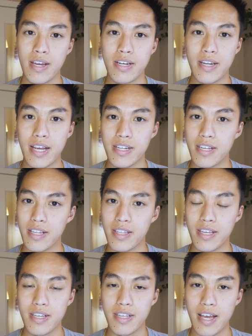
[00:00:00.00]
chasing
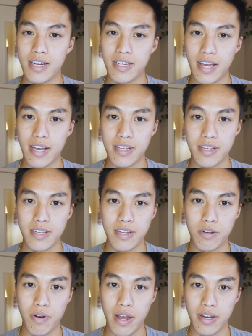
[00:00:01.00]
these edge cases
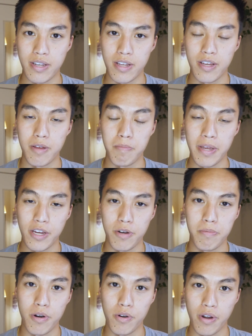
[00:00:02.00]
and trying to make
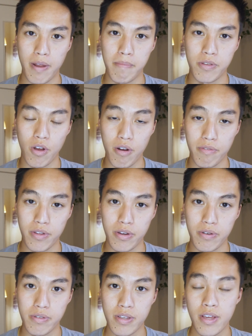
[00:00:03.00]
your program solve
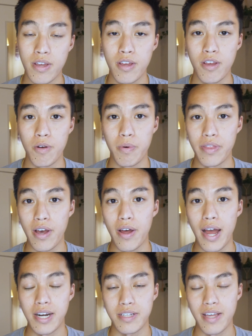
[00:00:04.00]
those
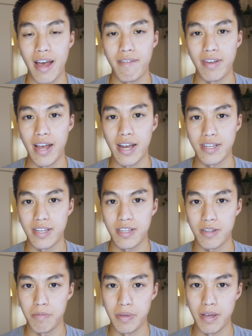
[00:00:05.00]
without actually having
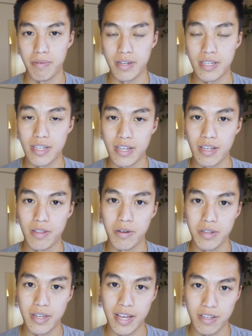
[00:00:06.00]
access to be able to see
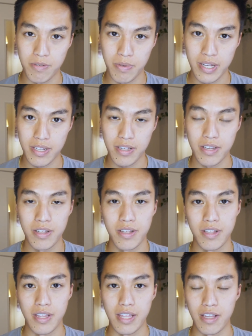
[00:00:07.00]
those test suites
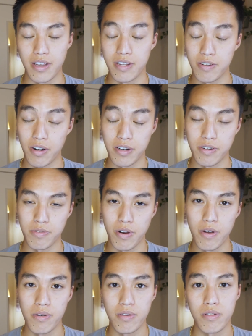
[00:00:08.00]
that the instructors
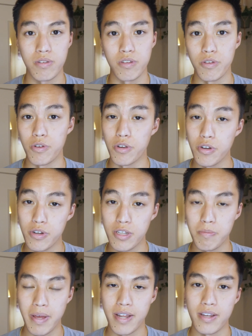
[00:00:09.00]
wrote. So you could
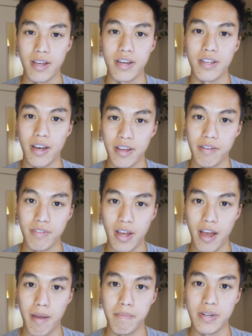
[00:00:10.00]
spend a ton of
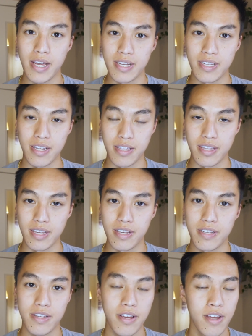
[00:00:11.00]
time chasing
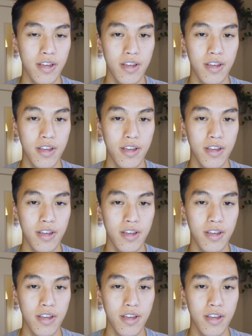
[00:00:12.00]
these